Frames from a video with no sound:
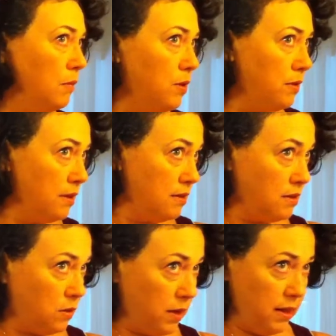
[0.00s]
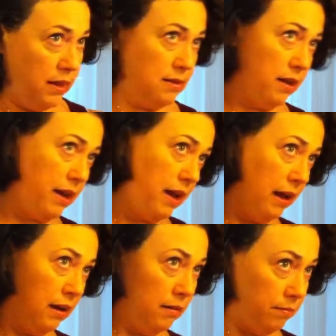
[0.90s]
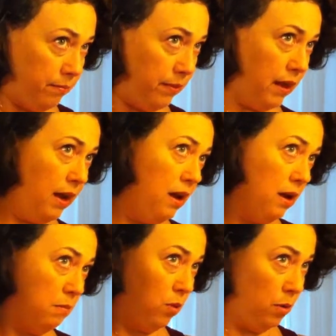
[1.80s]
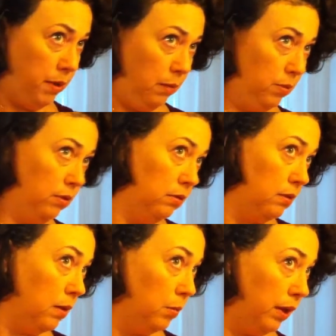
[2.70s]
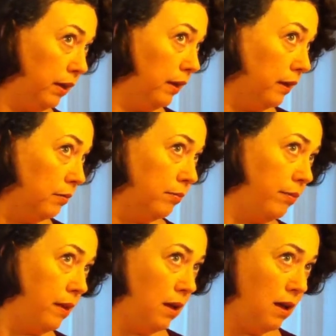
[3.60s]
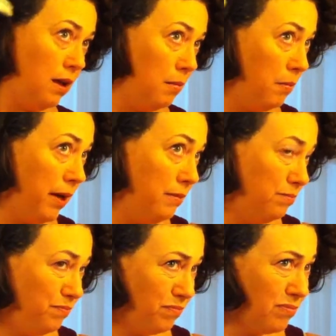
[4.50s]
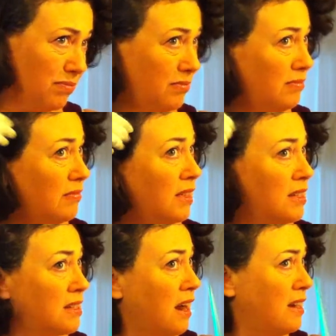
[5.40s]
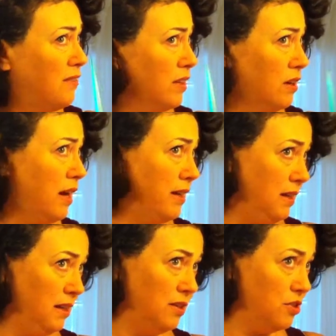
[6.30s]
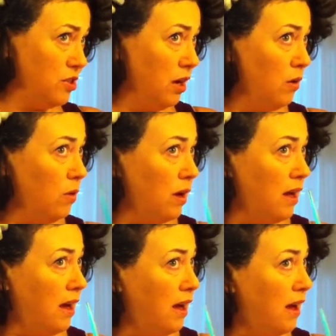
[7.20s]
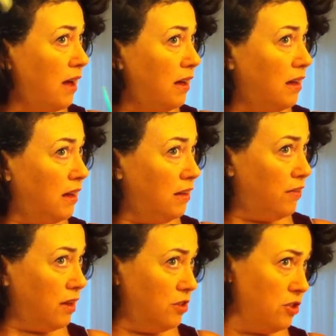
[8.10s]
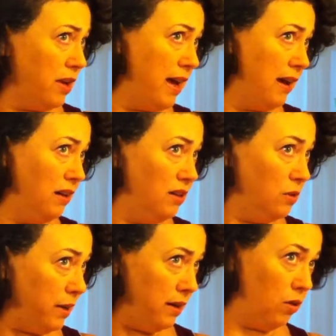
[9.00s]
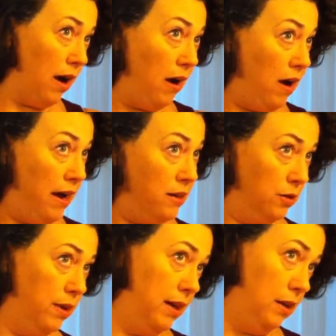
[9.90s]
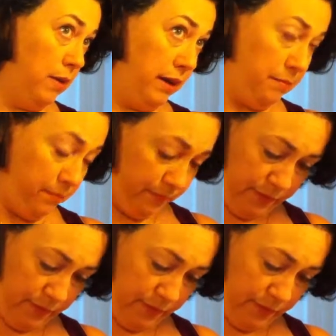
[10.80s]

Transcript: I'm doing this as quickly as I can and not bore people completely. But it's kind of a good idea to show, if I'm going to show you how to do it, or how I do it anyway,